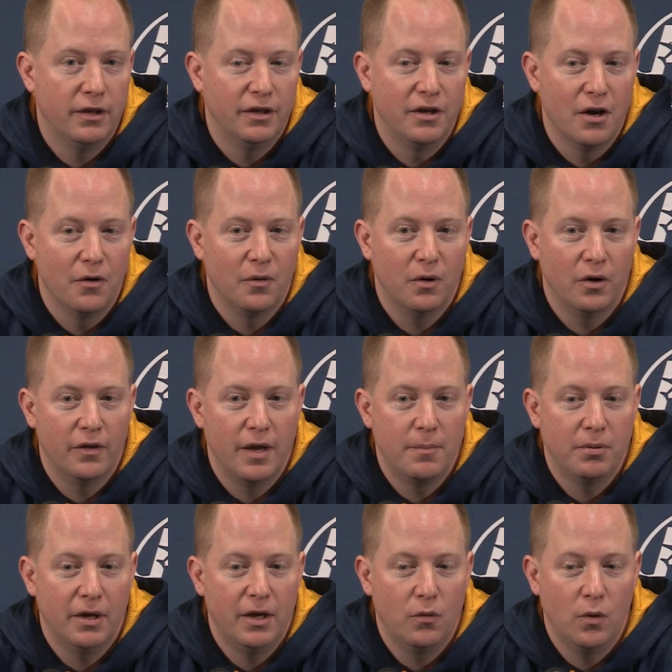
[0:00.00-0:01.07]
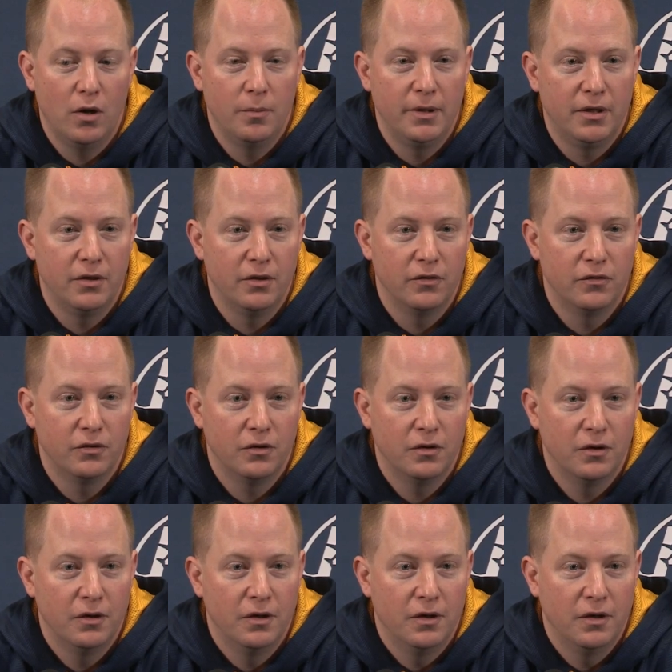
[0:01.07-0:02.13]
you know, are they playing well because
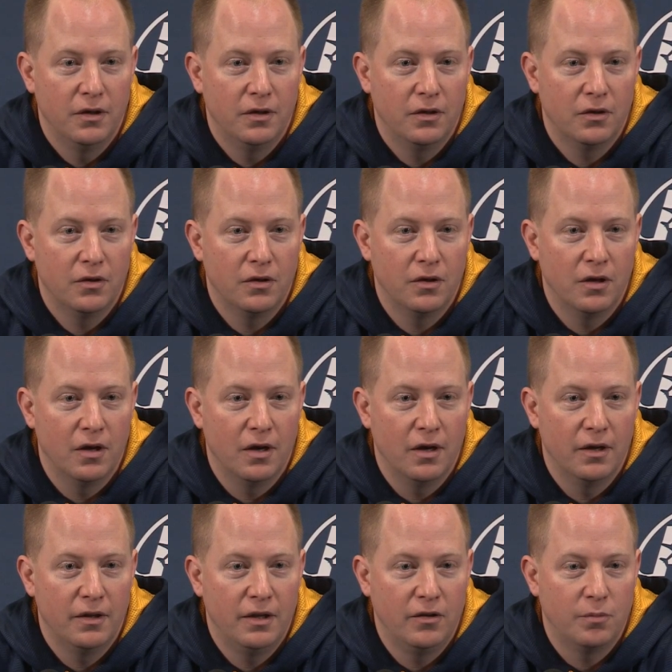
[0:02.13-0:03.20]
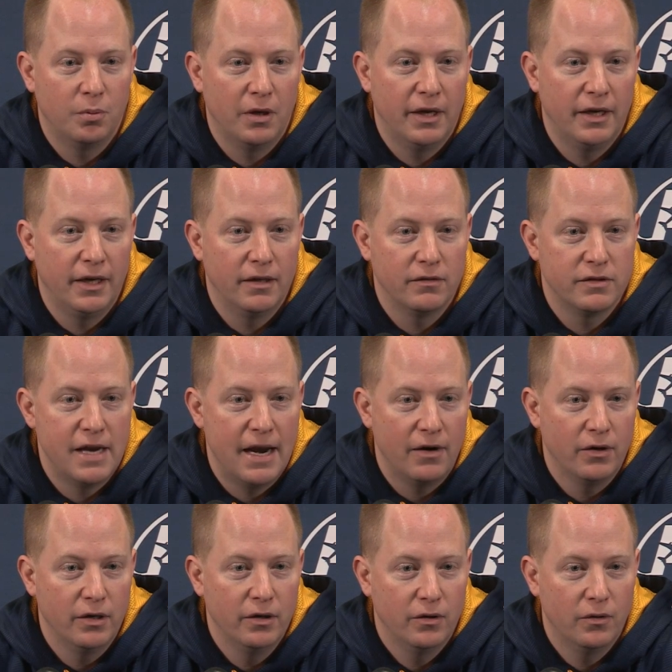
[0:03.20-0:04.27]
uh, he's playing against
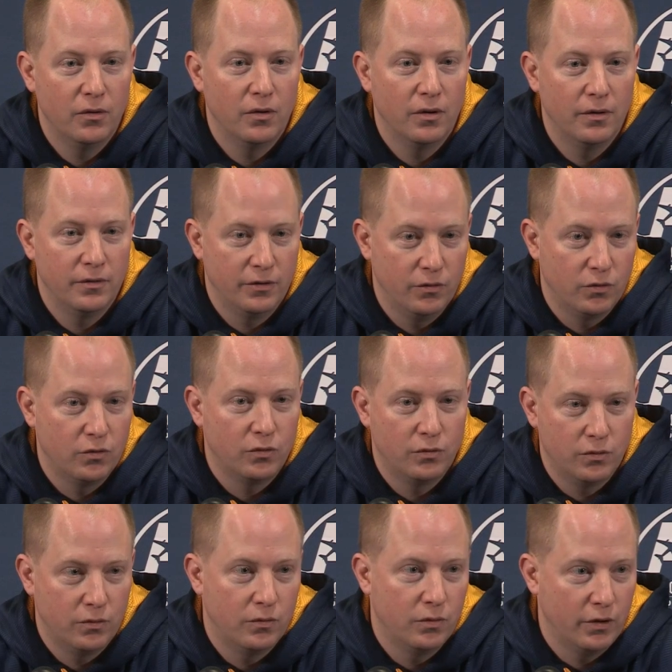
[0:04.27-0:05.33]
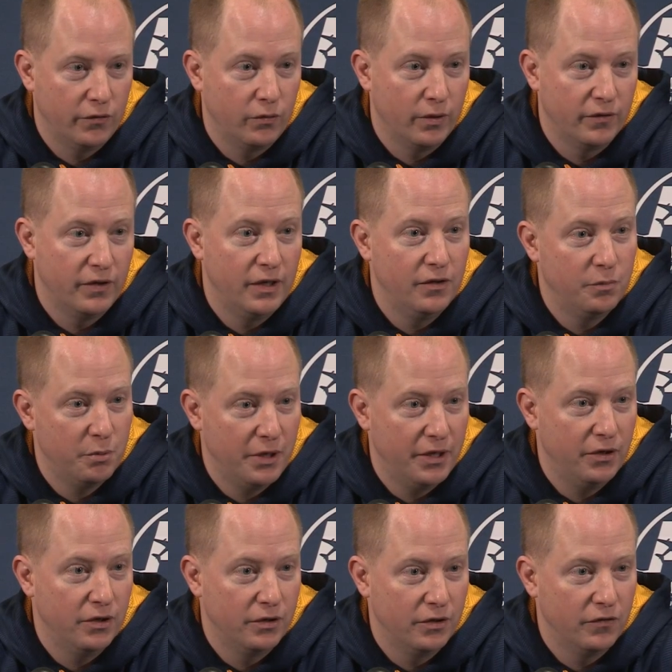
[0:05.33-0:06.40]
Darren? Chris Ortiz playing
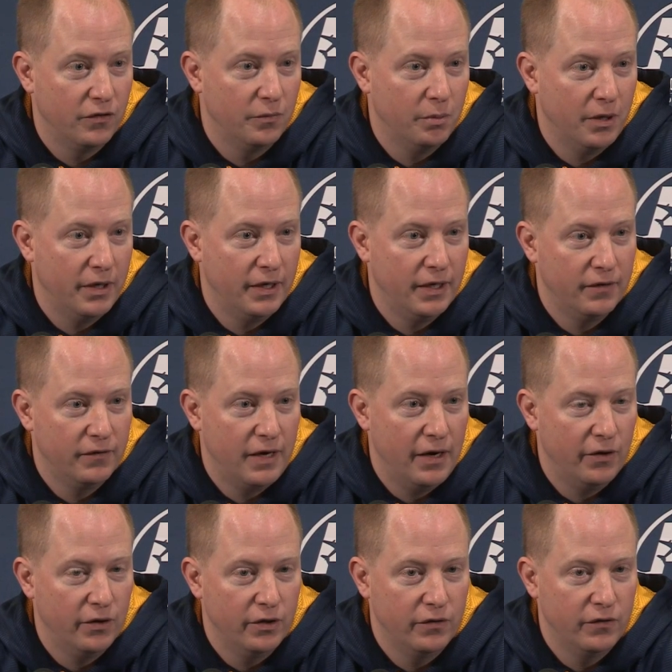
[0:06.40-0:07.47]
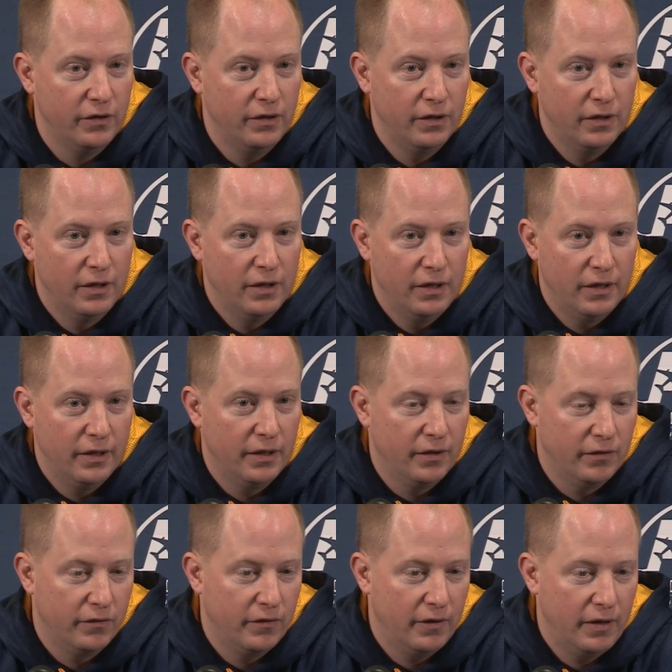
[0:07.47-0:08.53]
good because he's playing against Darren Goodson
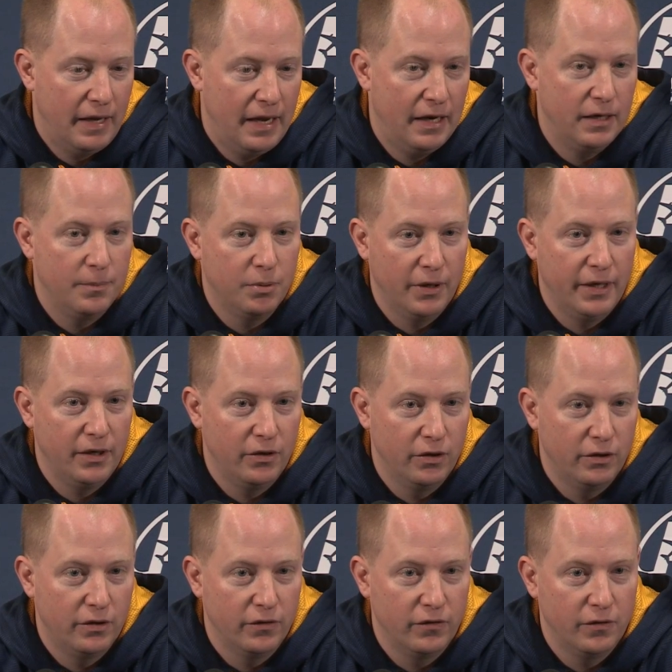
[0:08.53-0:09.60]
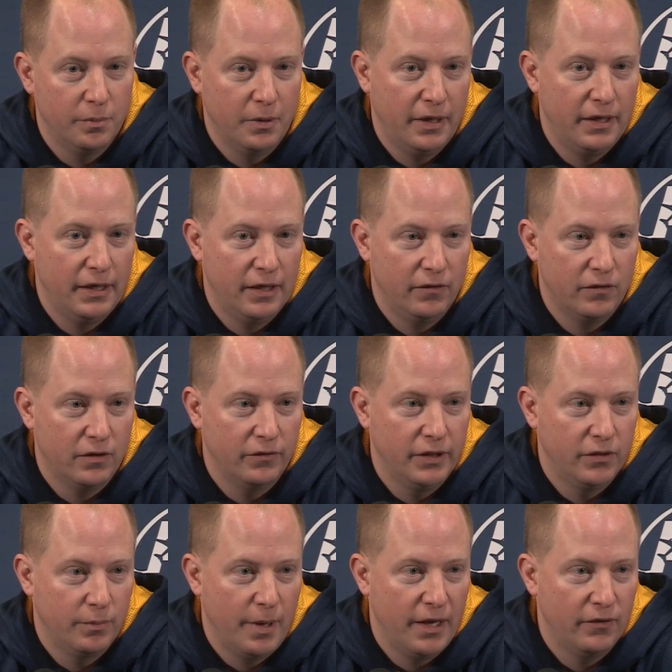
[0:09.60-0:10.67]
is Henny playing good because he's playing against
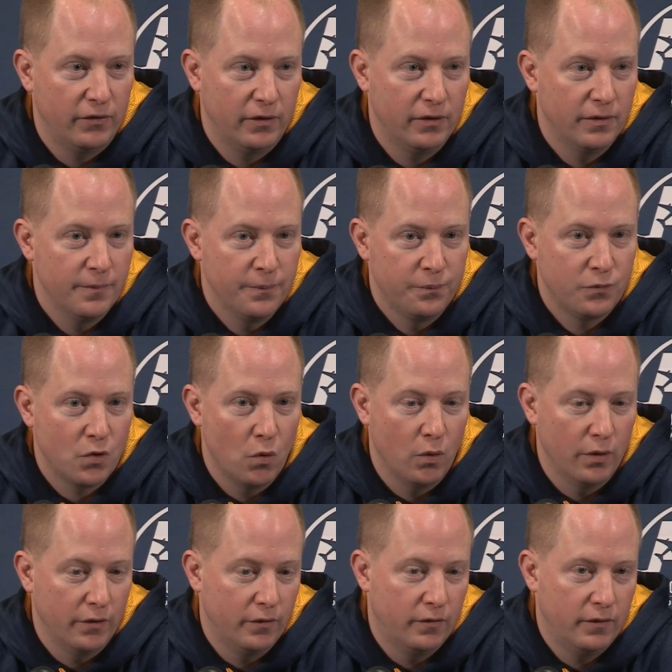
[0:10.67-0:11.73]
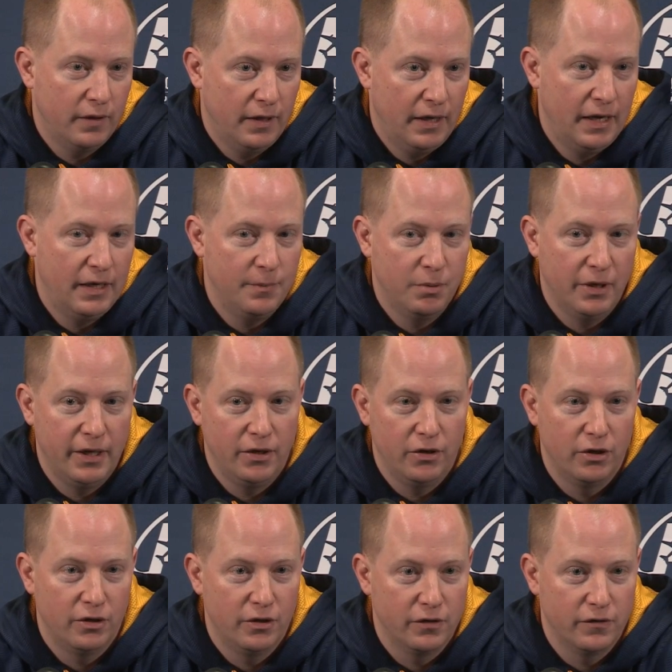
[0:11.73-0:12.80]
Kalik Spicer, or is Henny playing
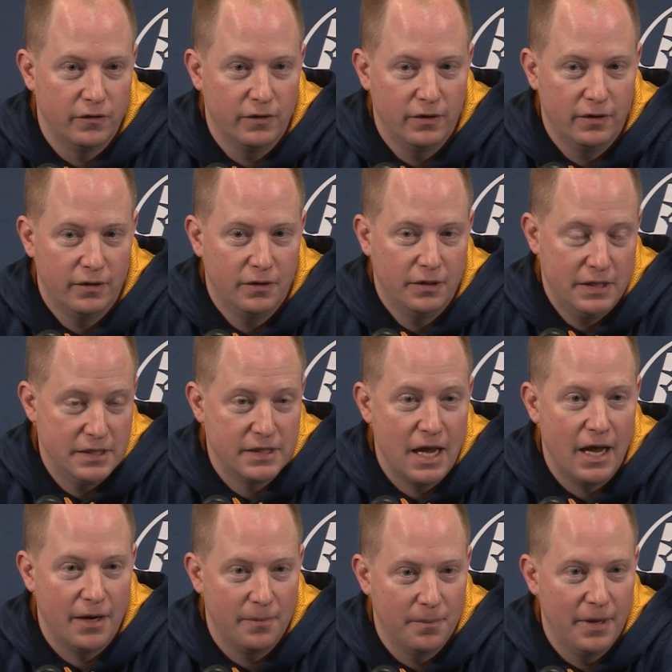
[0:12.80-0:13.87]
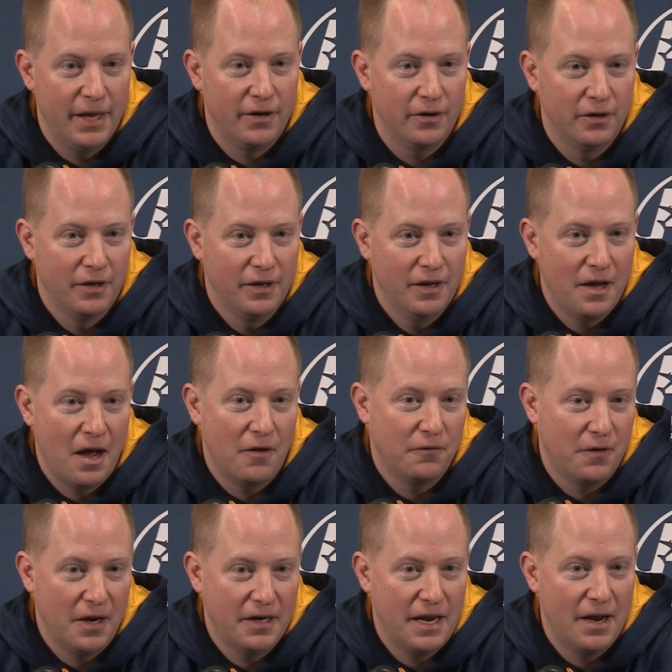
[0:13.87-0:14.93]
good because he's gotten better? I'll
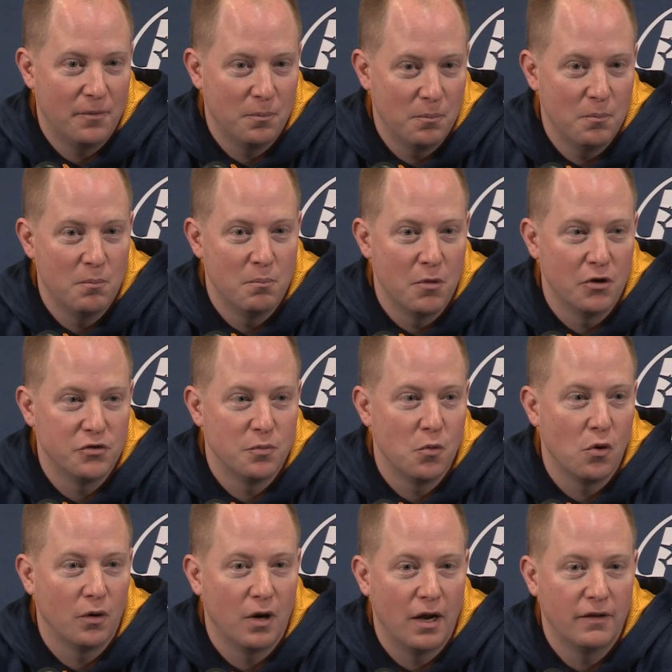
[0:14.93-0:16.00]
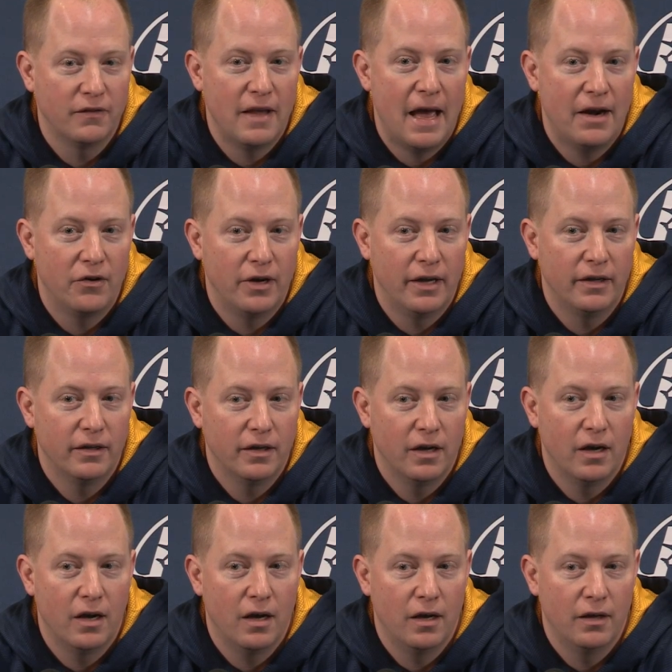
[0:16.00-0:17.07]
find out much more on Saturday.
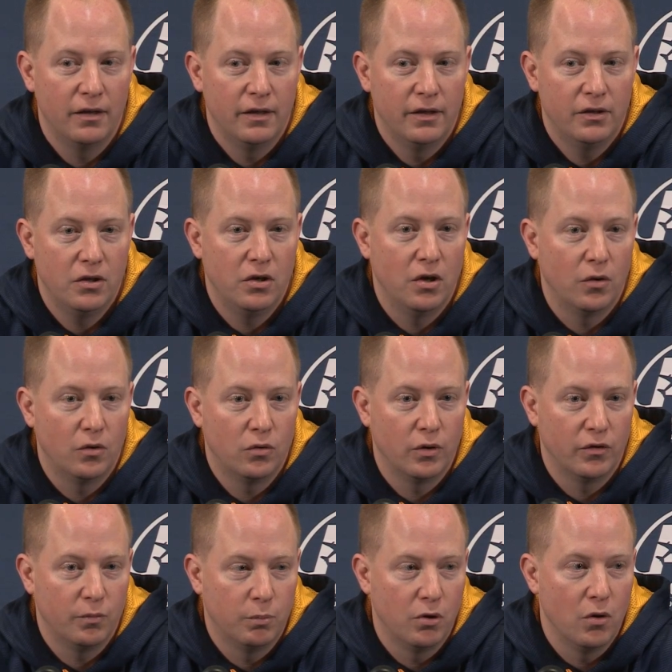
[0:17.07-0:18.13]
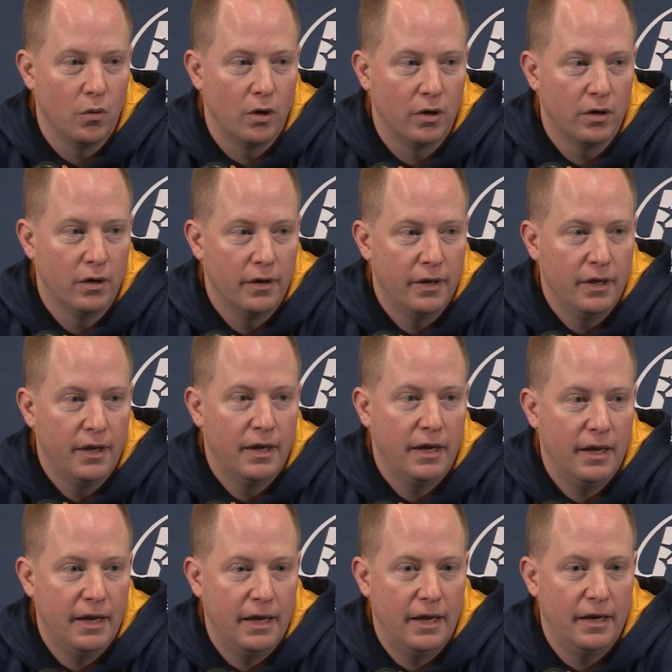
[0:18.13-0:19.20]
Uh, you know, Chris Brewer
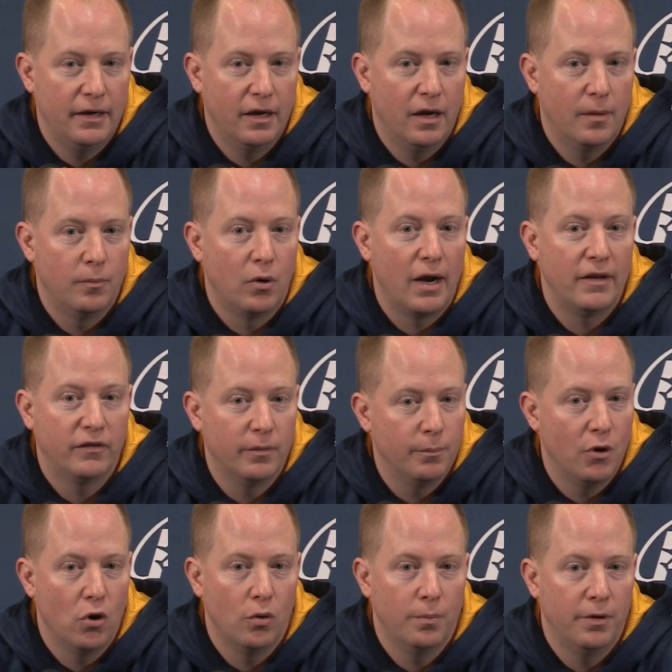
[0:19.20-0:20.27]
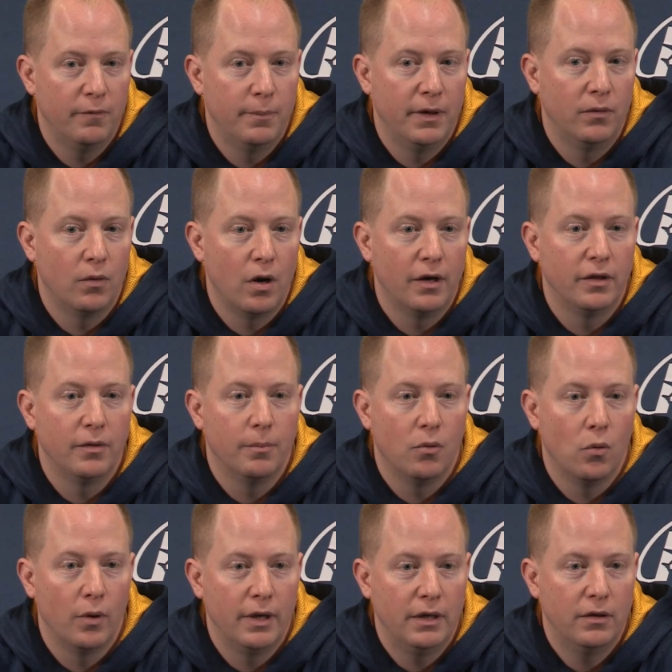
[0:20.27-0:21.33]
and uh, Bryson Pope have been running the
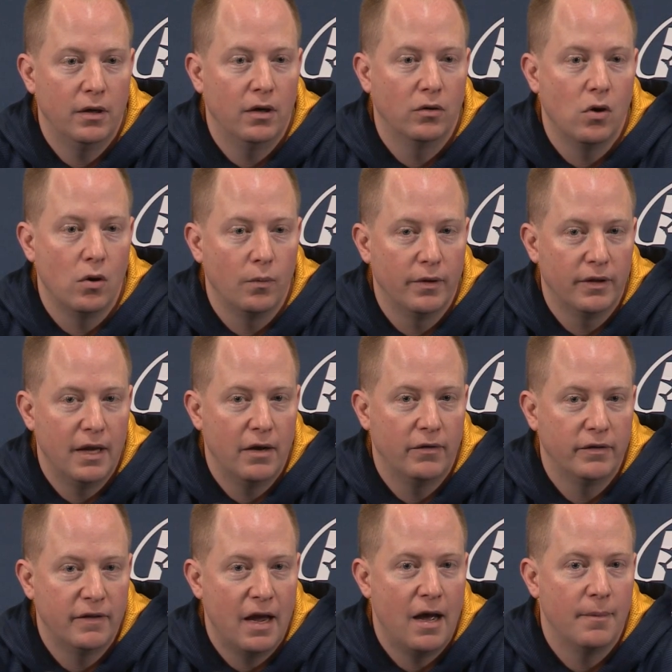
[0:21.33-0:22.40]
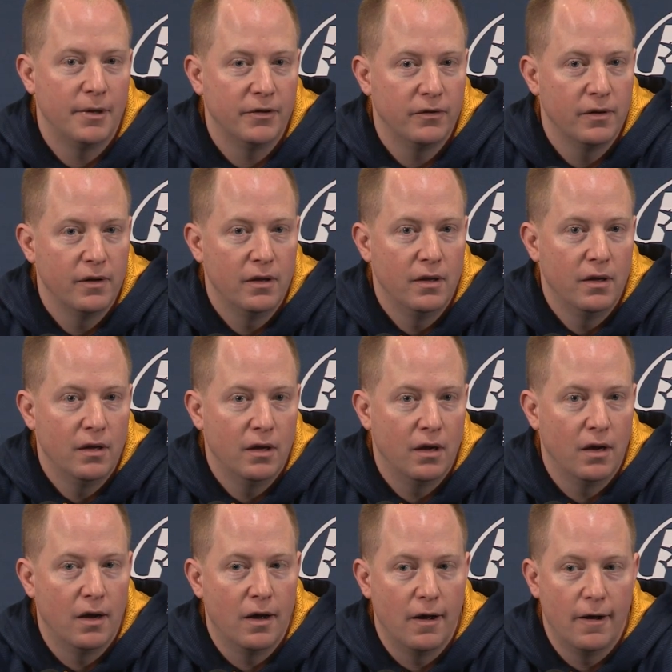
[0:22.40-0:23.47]
point along with Kellen Thomas.
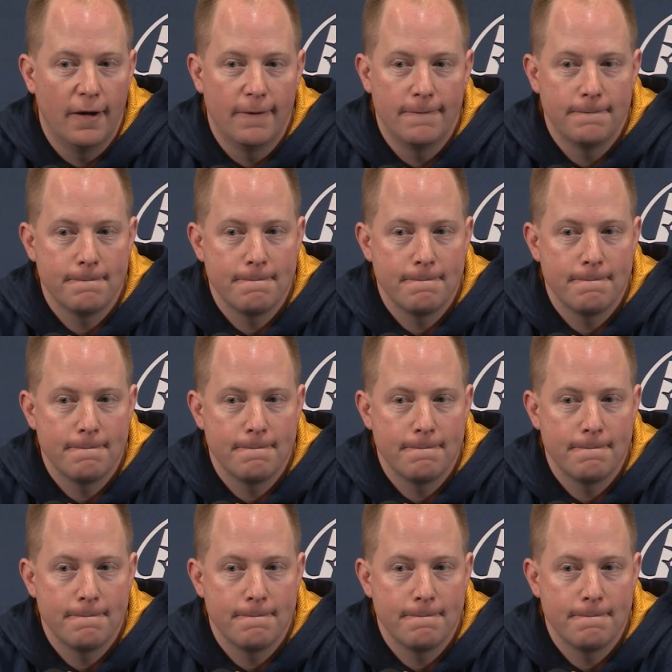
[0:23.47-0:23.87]
Uh,